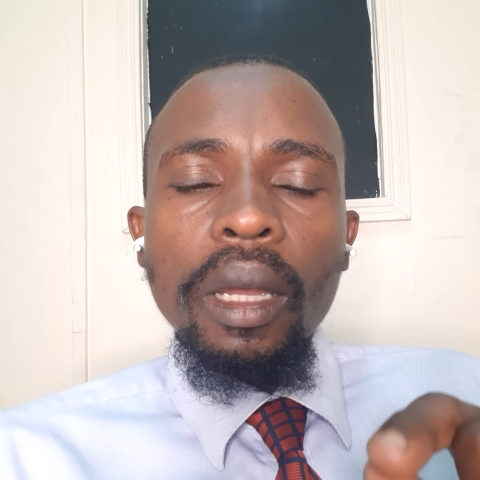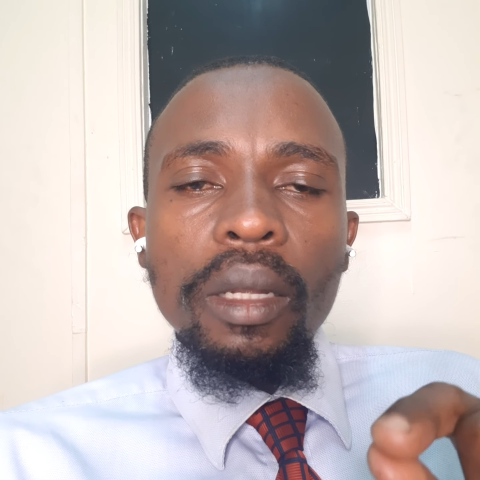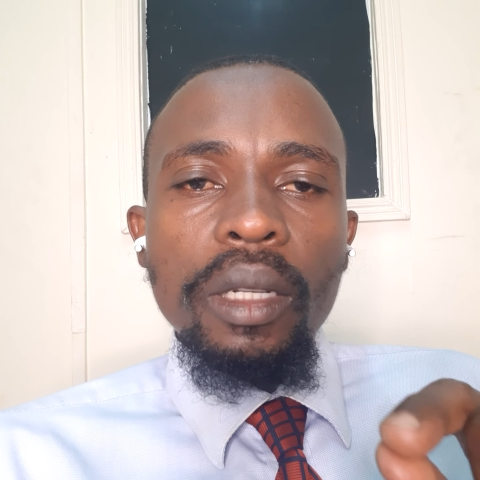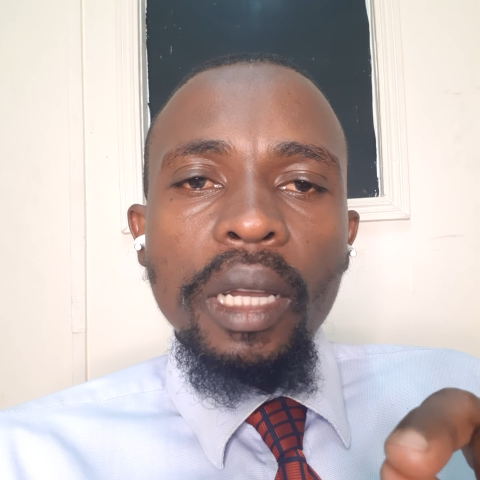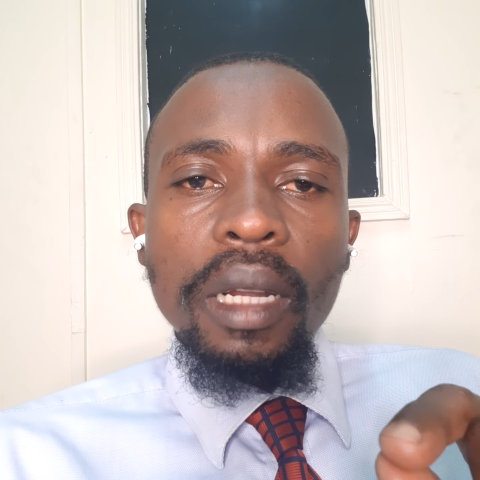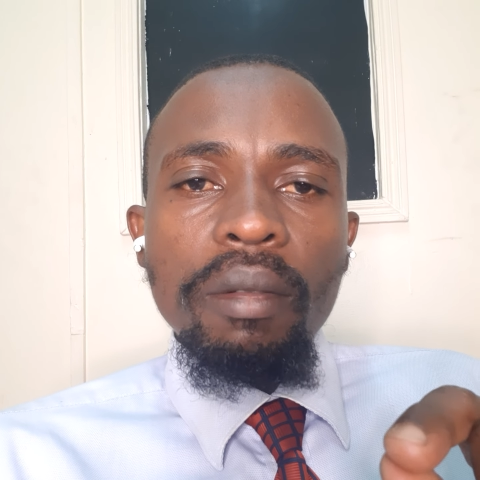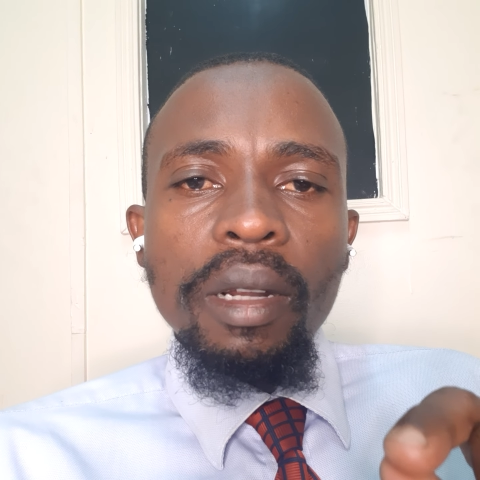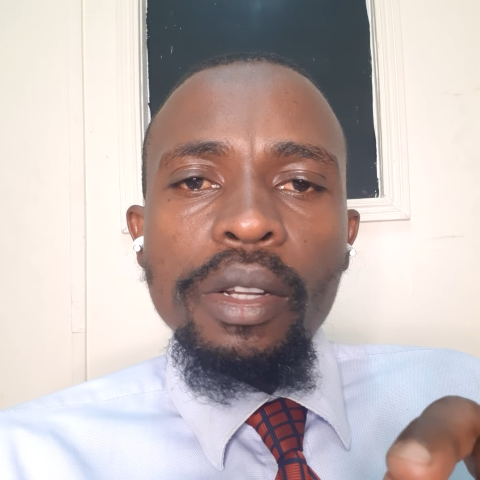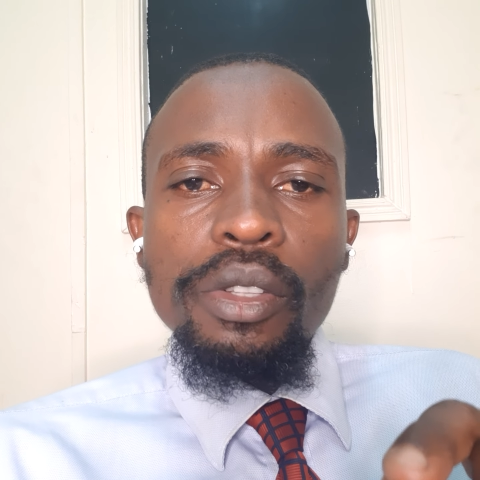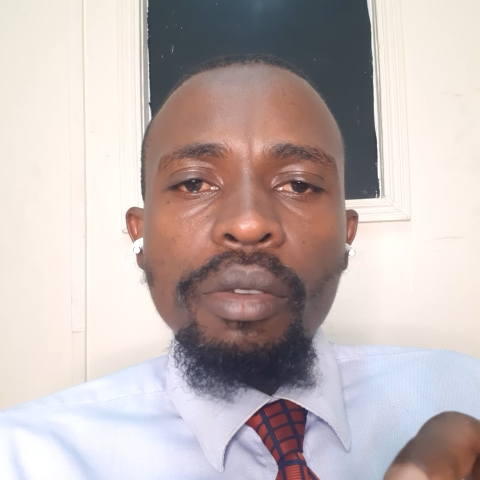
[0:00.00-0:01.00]
and take
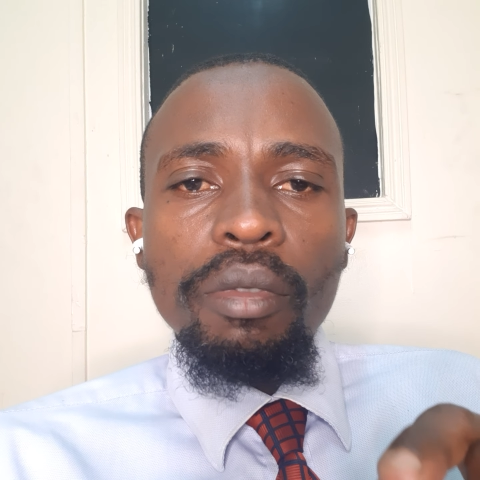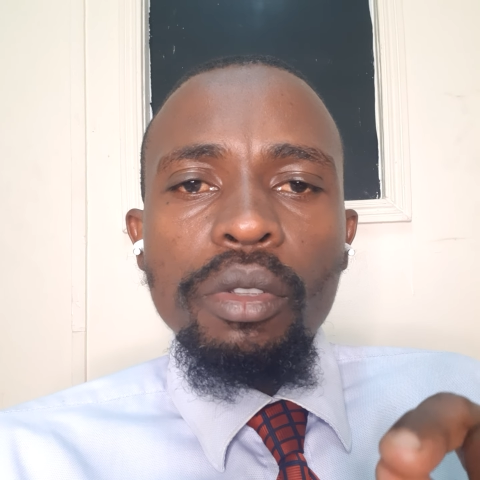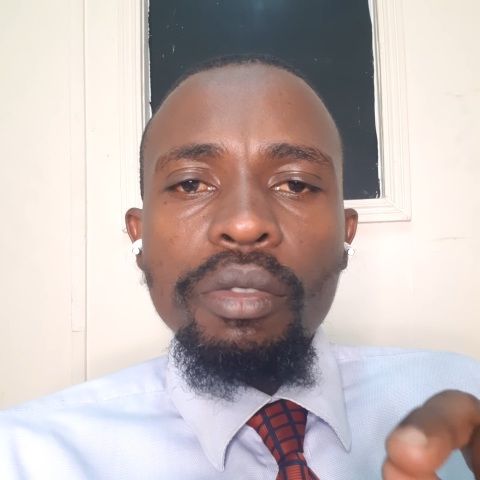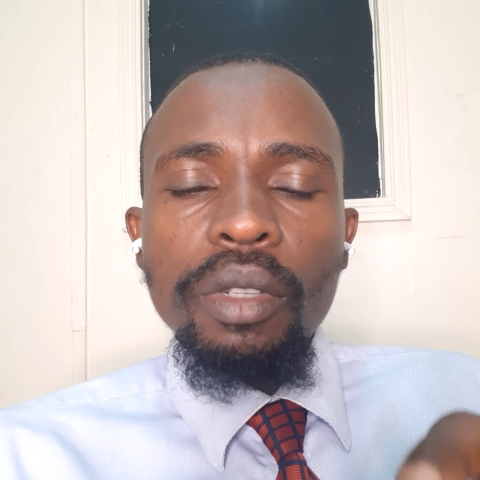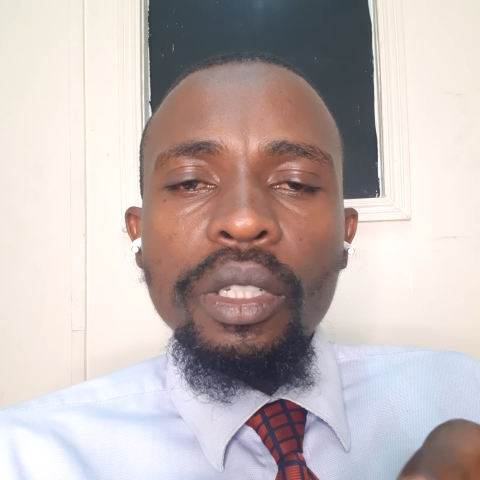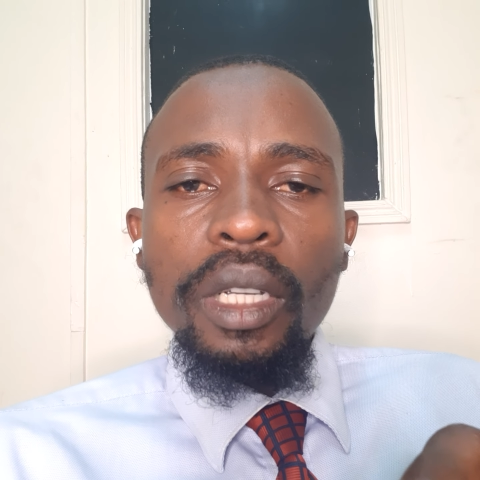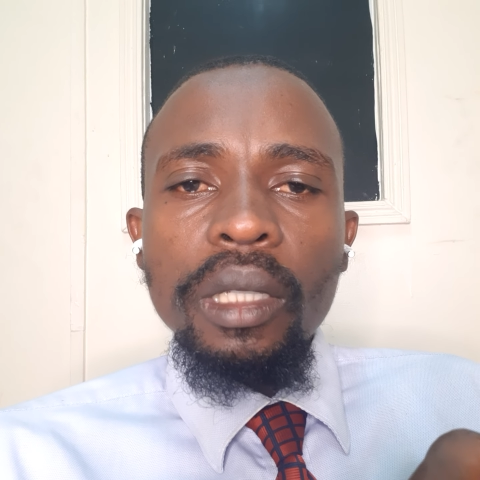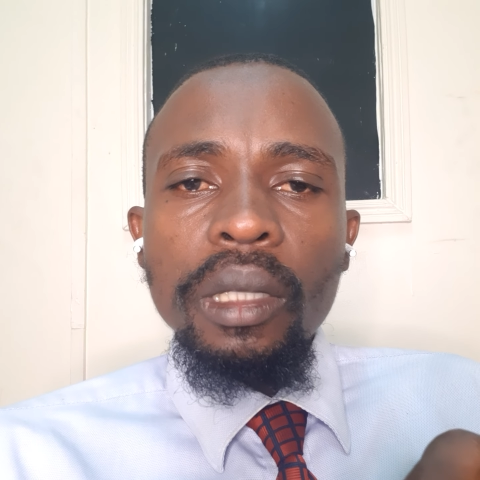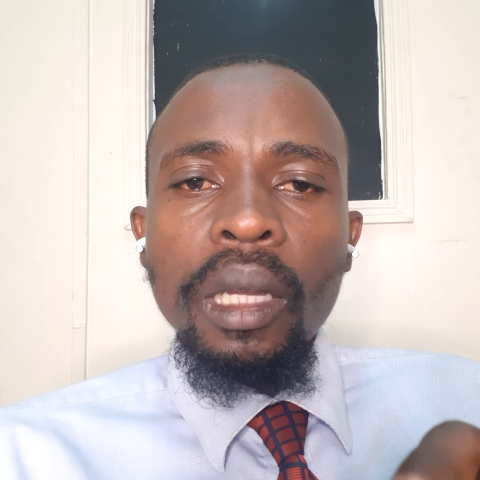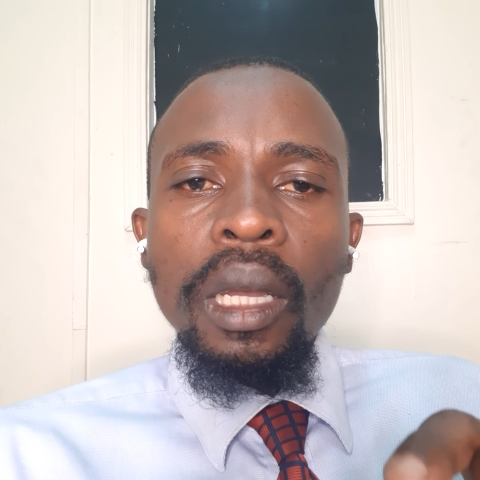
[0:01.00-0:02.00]
advantage of those
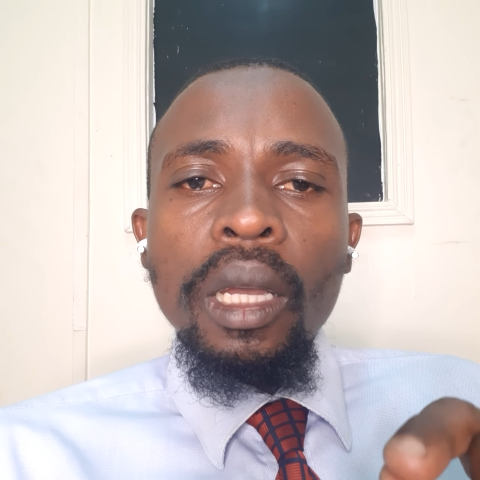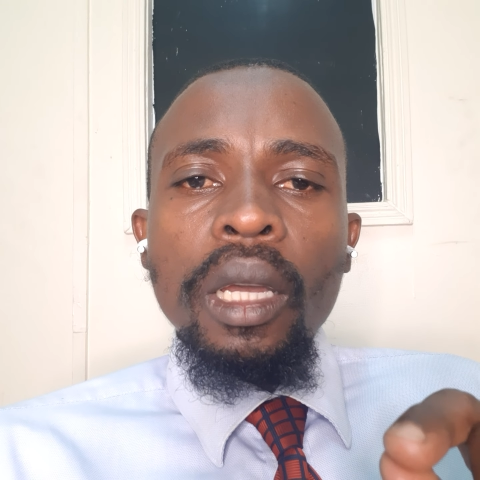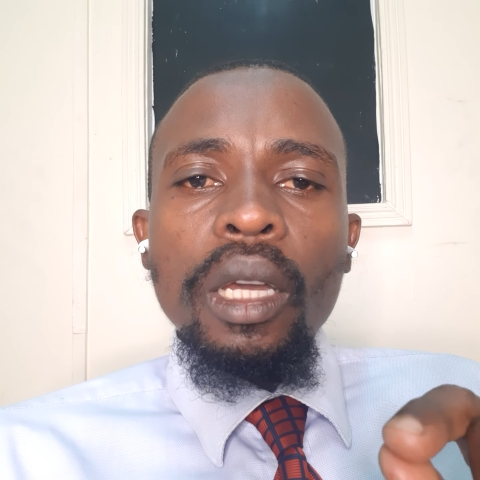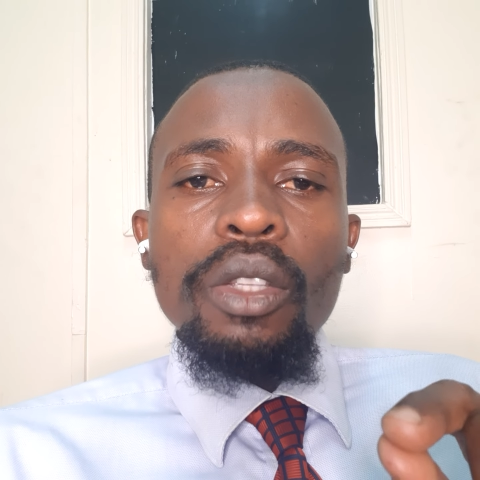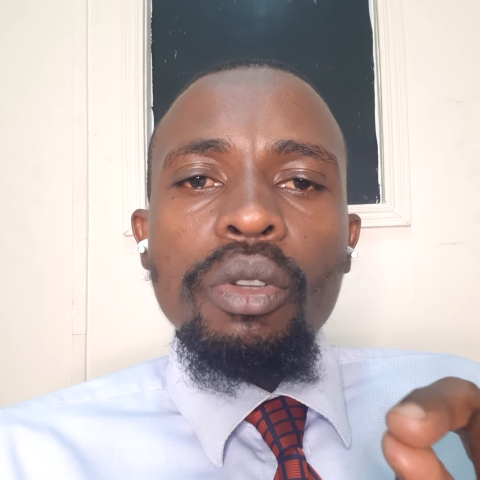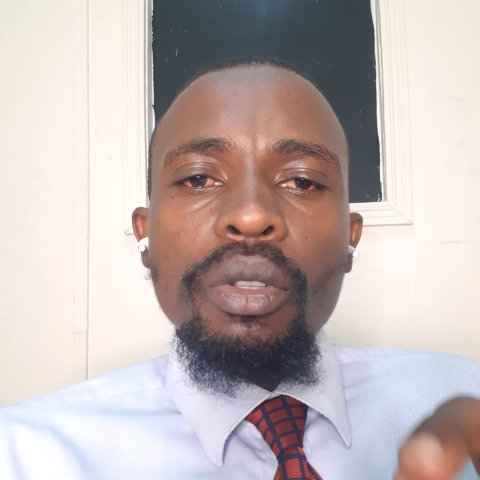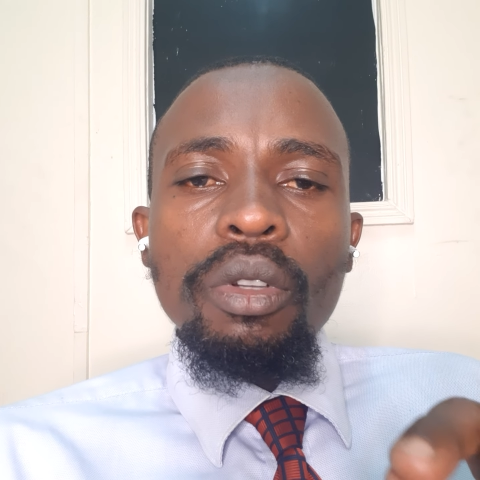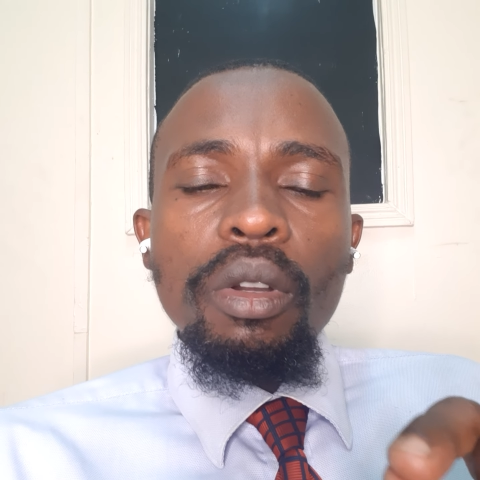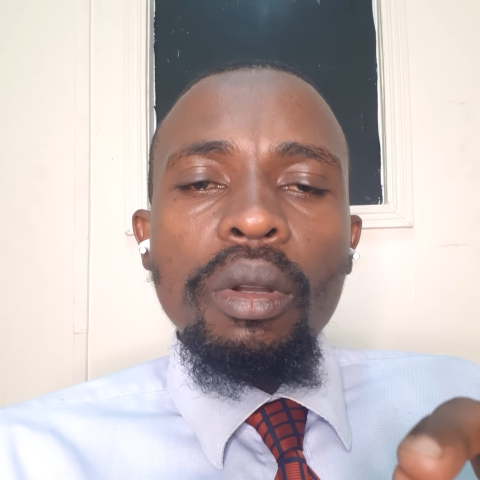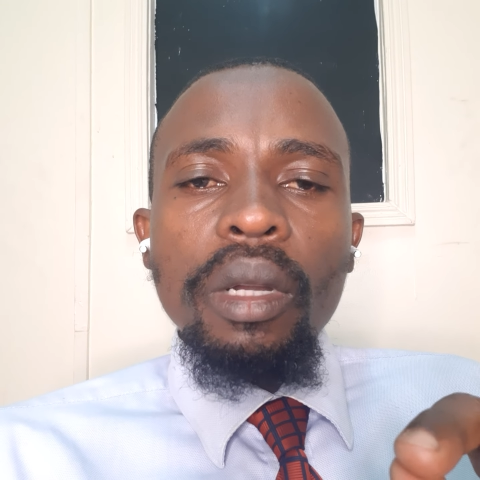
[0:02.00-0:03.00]
features, it's always
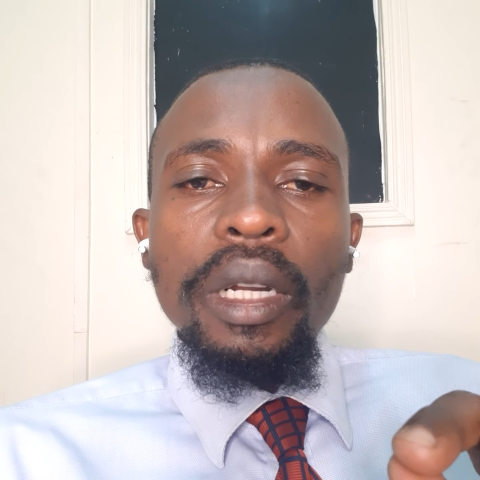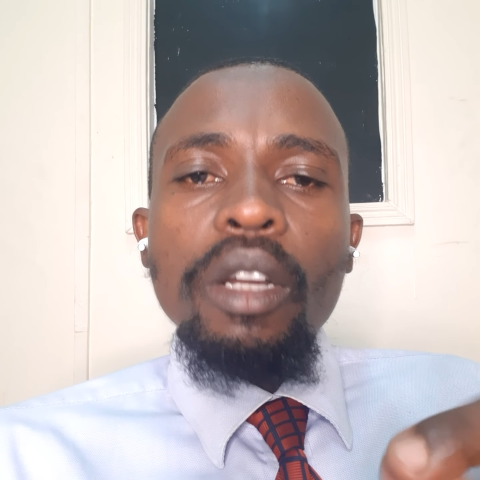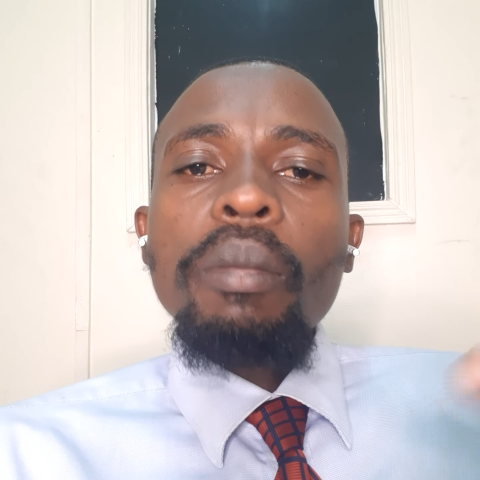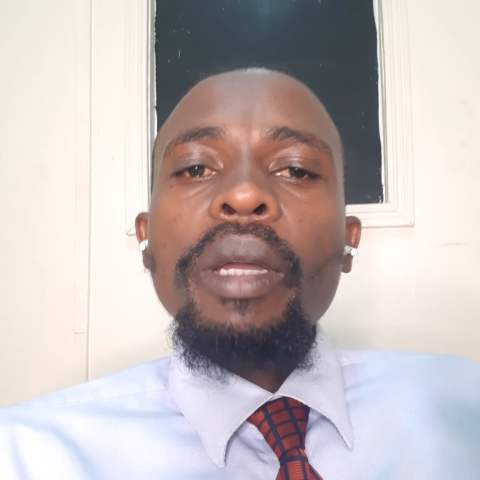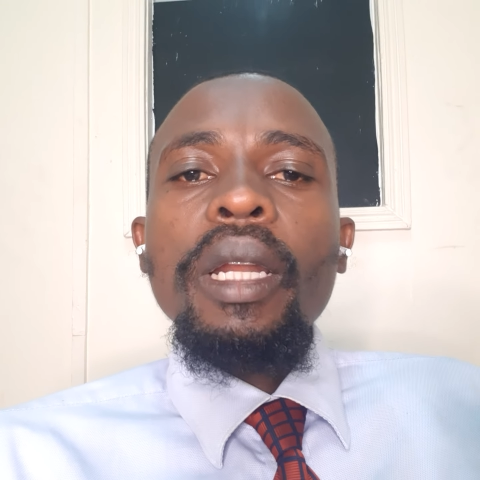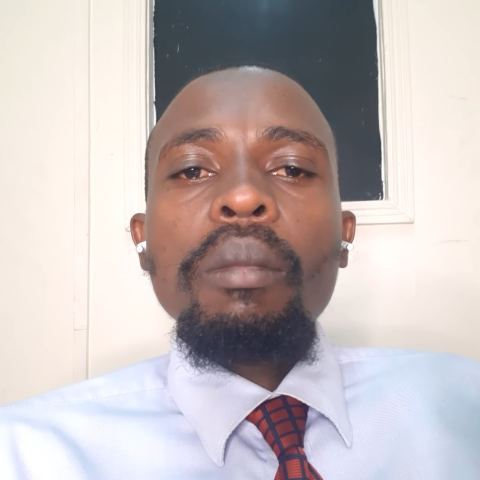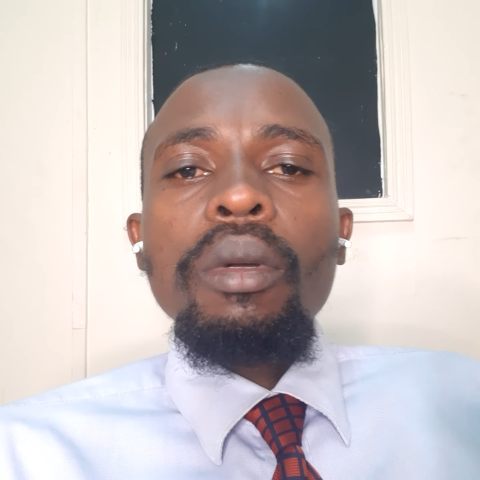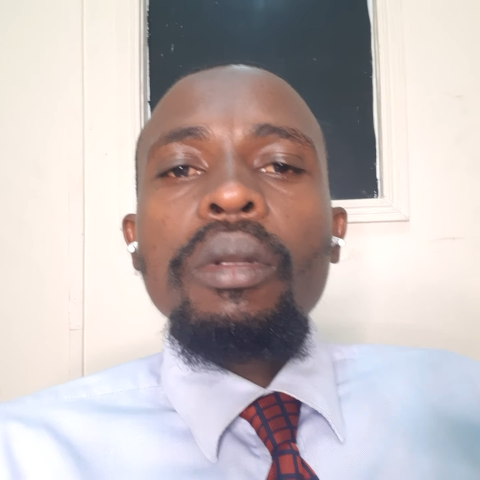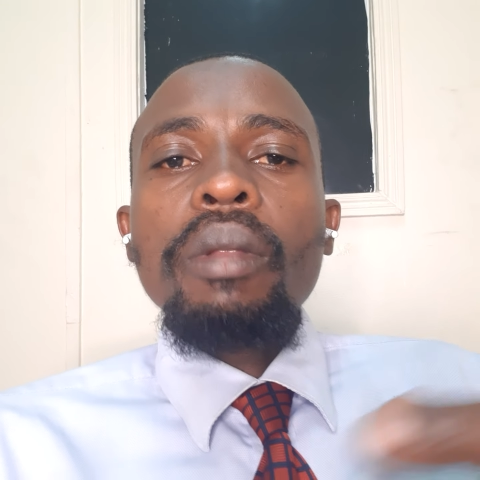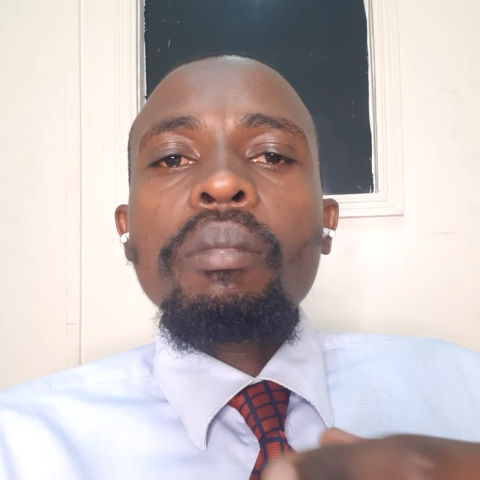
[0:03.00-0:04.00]
recommendable.